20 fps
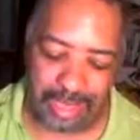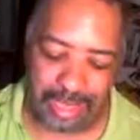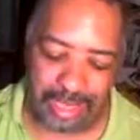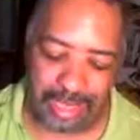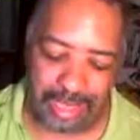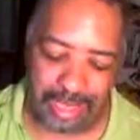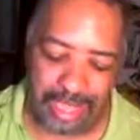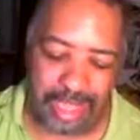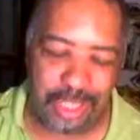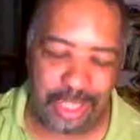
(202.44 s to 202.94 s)

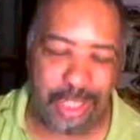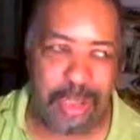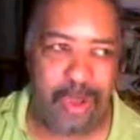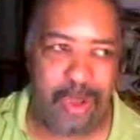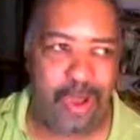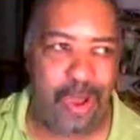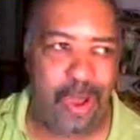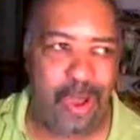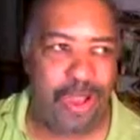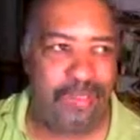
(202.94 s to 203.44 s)
it's
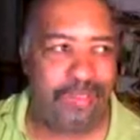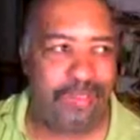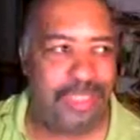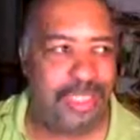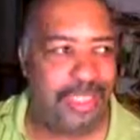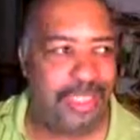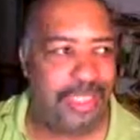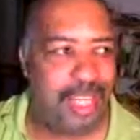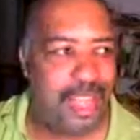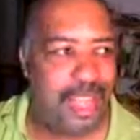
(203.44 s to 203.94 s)
so
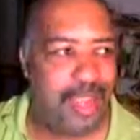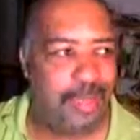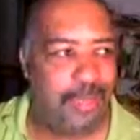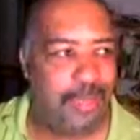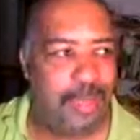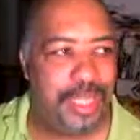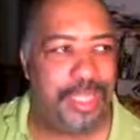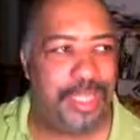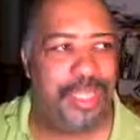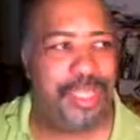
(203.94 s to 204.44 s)
often that
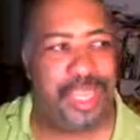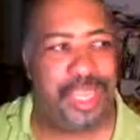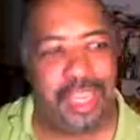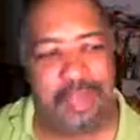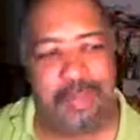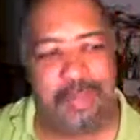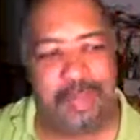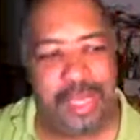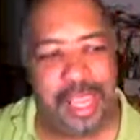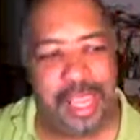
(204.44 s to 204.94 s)
we
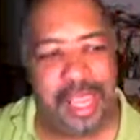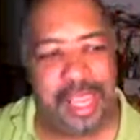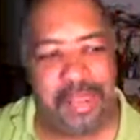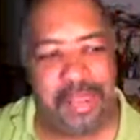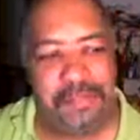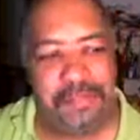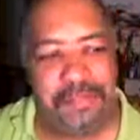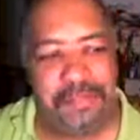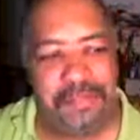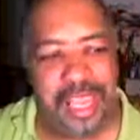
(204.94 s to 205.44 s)
think we
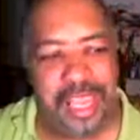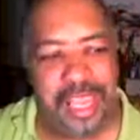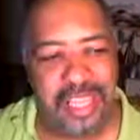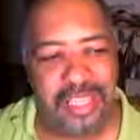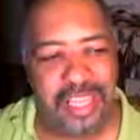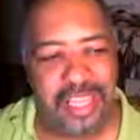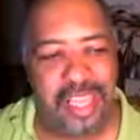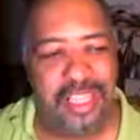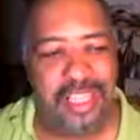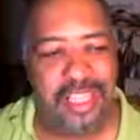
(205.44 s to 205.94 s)
have
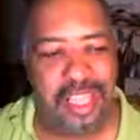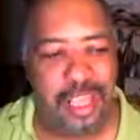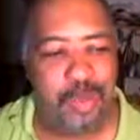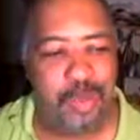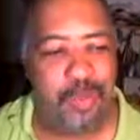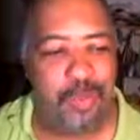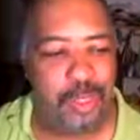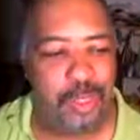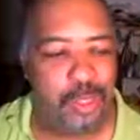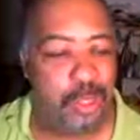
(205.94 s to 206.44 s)
faith, and
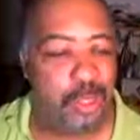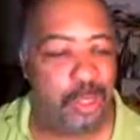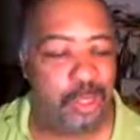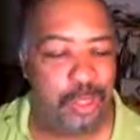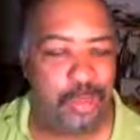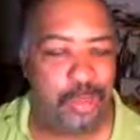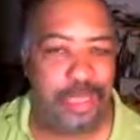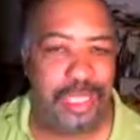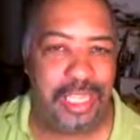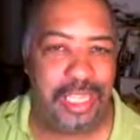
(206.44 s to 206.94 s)
then as soon
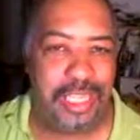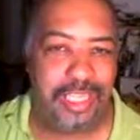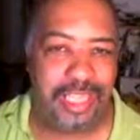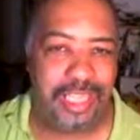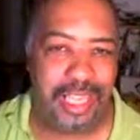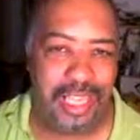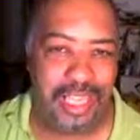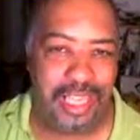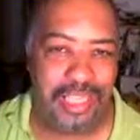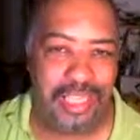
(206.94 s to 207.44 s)
as we get
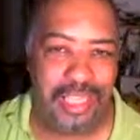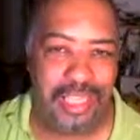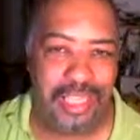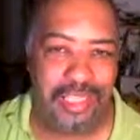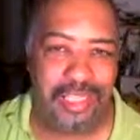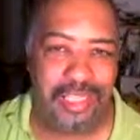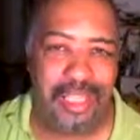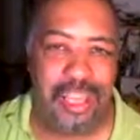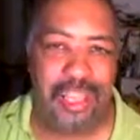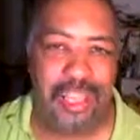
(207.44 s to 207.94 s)

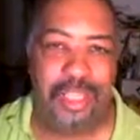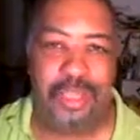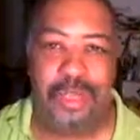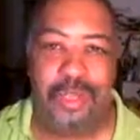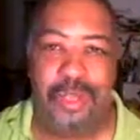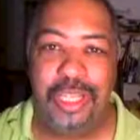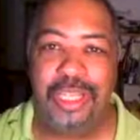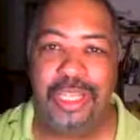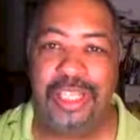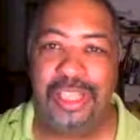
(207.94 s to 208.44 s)
tested, as
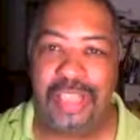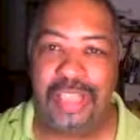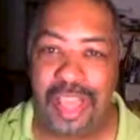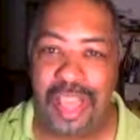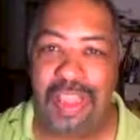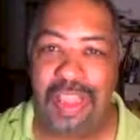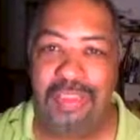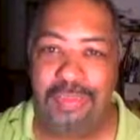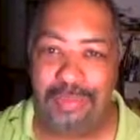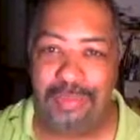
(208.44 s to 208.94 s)
soon as
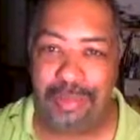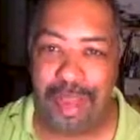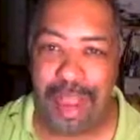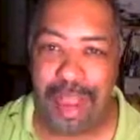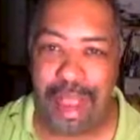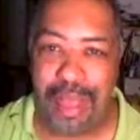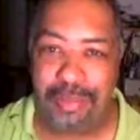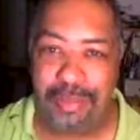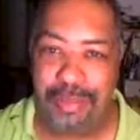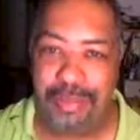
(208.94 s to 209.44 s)
life
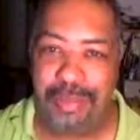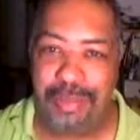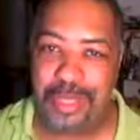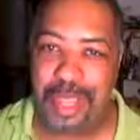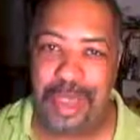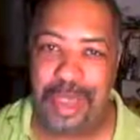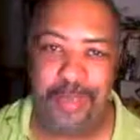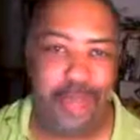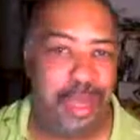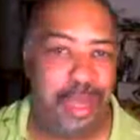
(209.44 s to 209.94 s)
problems
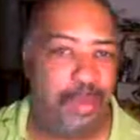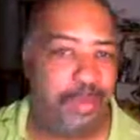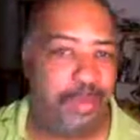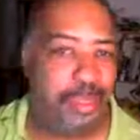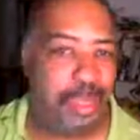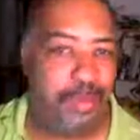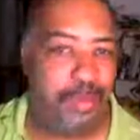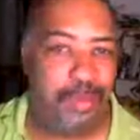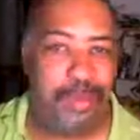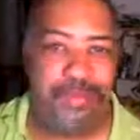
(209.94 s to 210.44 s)
come up,
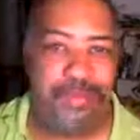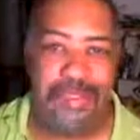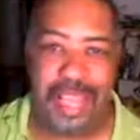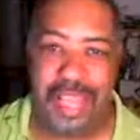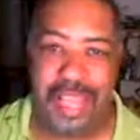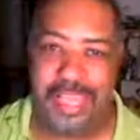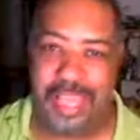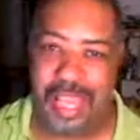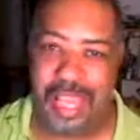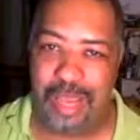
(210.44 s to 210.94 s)
then we
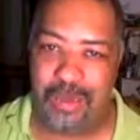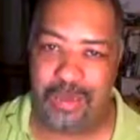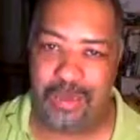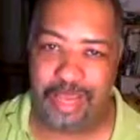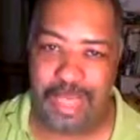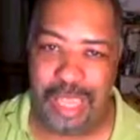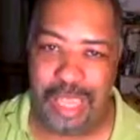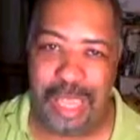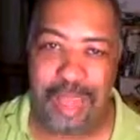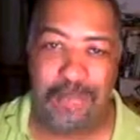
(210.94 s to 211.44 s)
find out
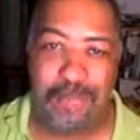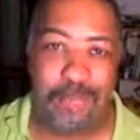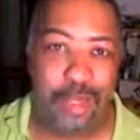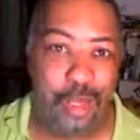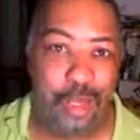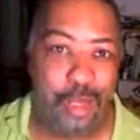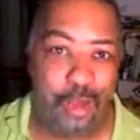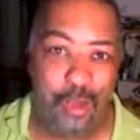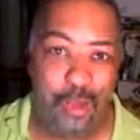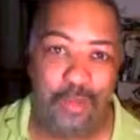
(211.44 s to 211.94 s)
we have
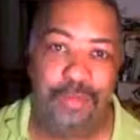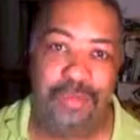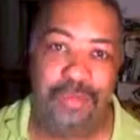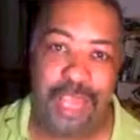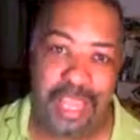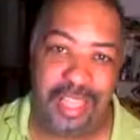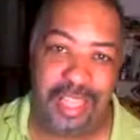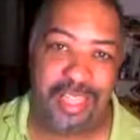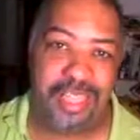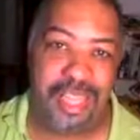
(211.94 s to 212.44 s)
no
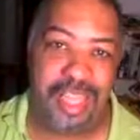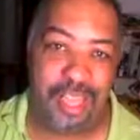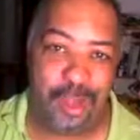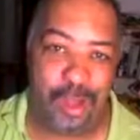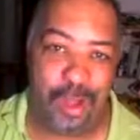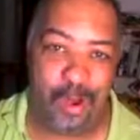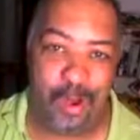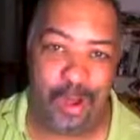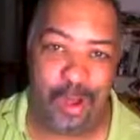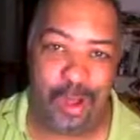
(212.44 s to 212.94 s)
faith at
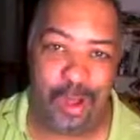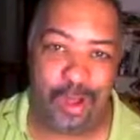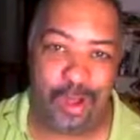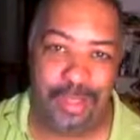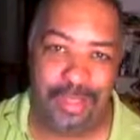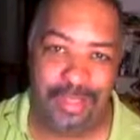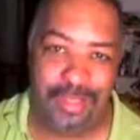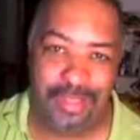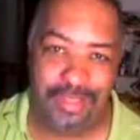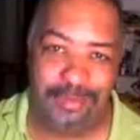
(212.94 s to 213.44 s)
all.
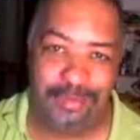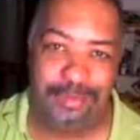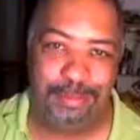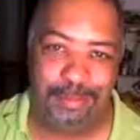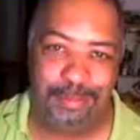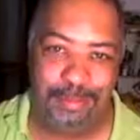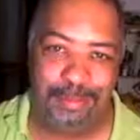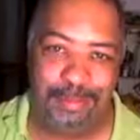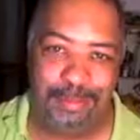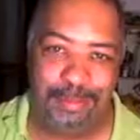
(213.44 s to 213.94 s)

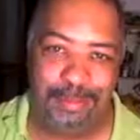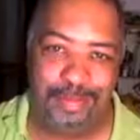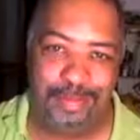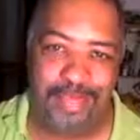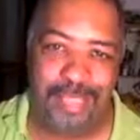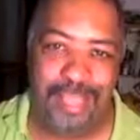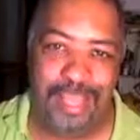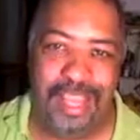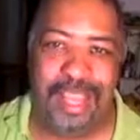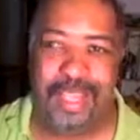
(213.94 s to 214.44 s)

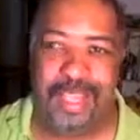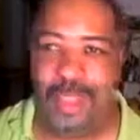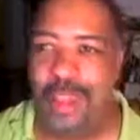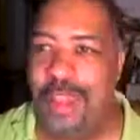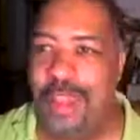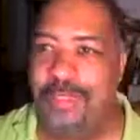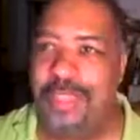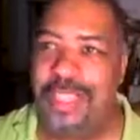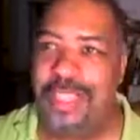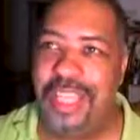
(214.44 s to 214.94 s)
So
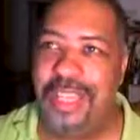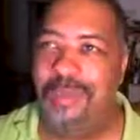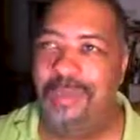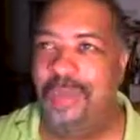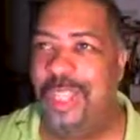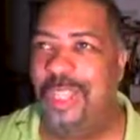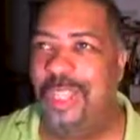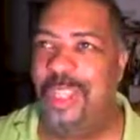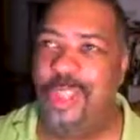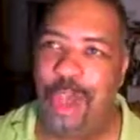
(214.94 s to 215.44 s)
everything
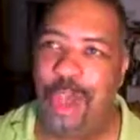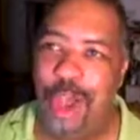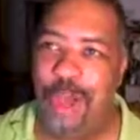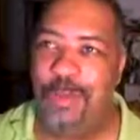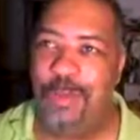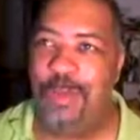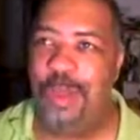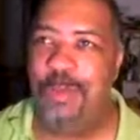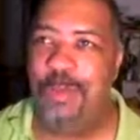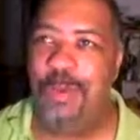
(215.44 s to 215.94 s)
we
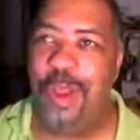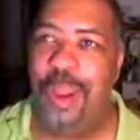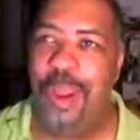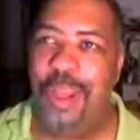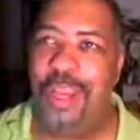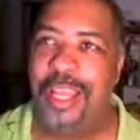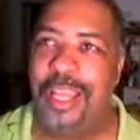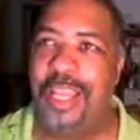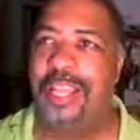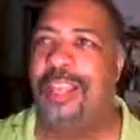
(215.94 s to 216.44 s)
thought we
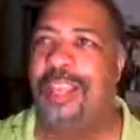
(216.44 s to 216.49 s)
were, and